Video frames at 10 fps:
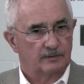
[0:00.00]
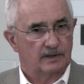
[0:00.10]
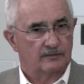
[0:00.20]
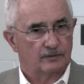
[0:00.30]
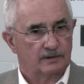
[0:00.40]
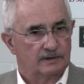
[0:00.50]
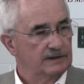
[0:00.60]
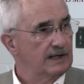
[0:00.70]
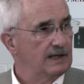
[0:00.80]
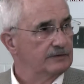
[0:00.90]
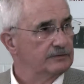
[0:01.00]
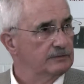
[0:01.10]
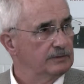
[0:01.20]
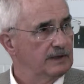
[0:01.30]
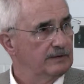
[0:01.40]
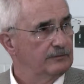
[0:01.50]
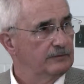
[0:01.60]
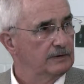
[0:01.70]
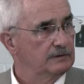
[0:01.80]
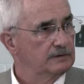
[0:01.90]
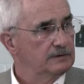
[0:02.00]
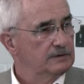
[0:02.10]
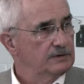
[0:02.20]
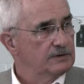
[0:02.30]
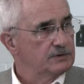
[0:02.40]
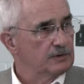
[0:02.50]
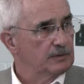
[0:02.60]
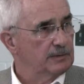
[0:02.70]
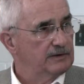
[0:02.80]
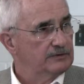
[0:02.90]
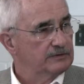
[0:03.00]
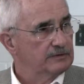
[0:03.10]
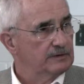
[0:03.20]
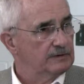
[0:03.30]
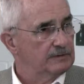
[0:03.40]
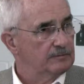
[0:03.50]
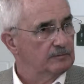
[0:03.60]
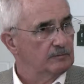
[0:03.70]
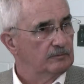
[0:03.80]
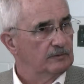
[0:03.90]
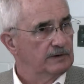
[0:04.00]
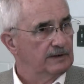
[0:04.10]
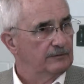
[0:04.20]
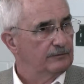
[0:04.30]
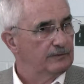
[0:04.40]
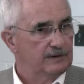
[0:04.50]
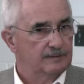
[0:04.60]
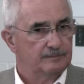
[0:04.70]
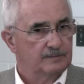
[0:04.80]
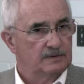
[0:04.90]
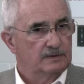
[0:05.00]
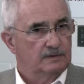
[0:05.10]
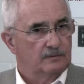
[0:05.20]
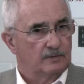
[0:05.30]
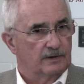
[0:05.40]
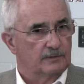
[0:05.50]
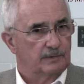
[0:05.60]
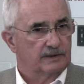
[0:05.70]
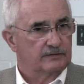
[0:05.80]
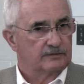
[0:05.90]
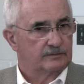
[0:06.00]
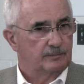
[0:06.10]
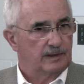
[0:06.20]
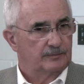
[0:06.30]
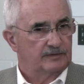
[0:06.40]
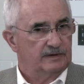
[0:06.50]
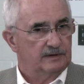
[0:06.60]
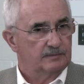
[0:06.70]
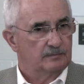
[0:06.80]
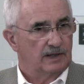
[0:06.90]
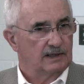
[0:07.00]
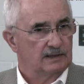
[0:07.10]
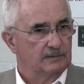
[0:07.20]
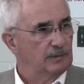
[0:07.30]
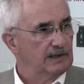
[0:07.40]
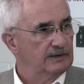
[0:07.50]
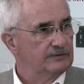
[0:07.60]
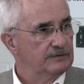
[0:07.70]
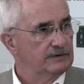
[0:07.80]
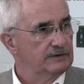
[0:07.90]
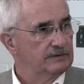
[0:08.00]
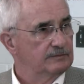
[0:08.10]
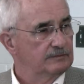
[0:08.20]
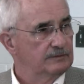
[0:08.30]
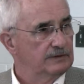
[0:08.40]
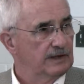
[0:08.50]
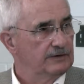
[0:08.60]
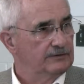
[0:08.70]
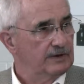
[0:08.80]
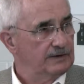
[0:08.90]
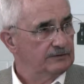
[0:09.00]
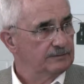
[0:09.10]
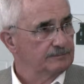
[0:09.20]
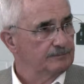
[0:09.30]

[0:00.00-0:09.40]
We have oil and gas, and we have sugar beets. We have one of the biggest Pepsi bottling plants in the United States.